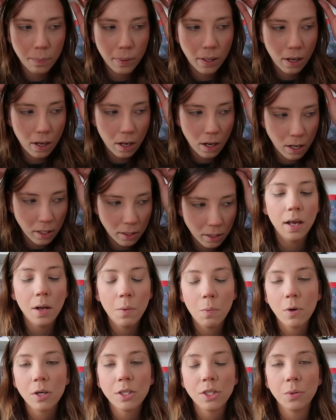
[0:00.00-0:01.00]
because
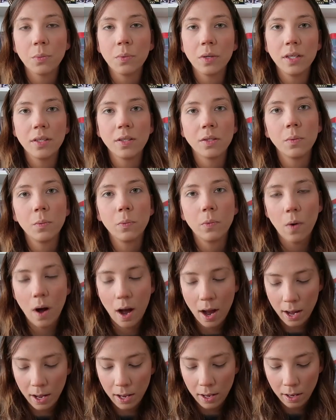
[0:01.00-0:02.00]
it was the reason
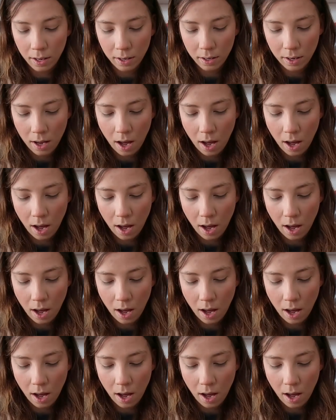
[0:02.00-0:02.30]
why